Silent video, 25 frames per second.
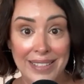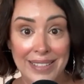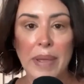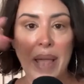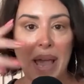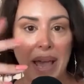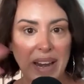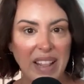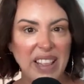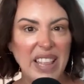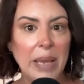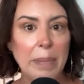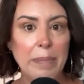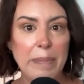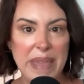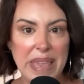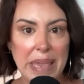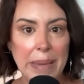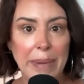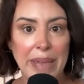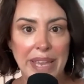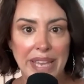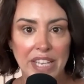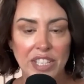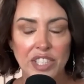kind of like
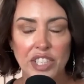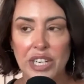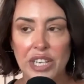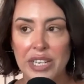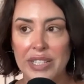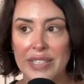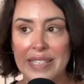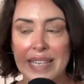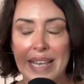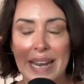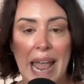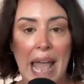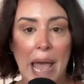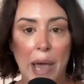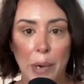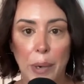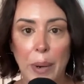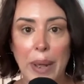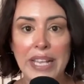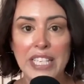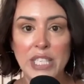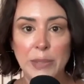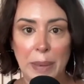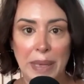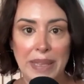meme-ish, and it said, how do I
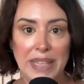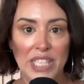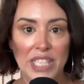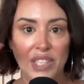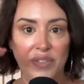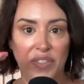explain this